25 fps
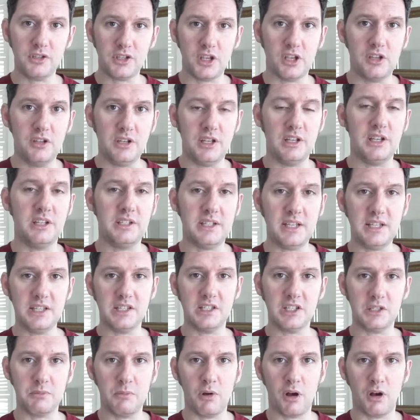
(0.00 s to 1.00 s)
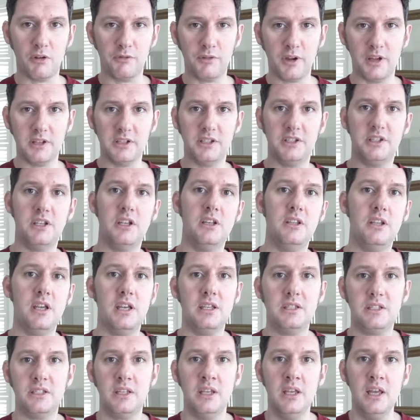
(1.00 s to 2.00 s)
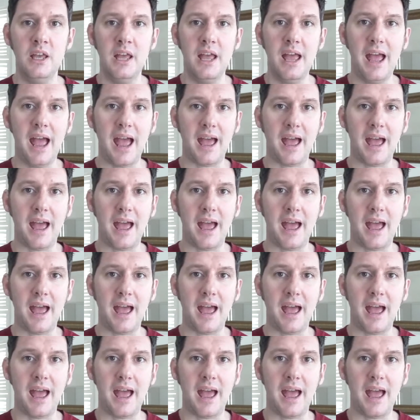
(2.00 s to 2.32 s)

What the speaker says: So you need a decent smartphone to do this.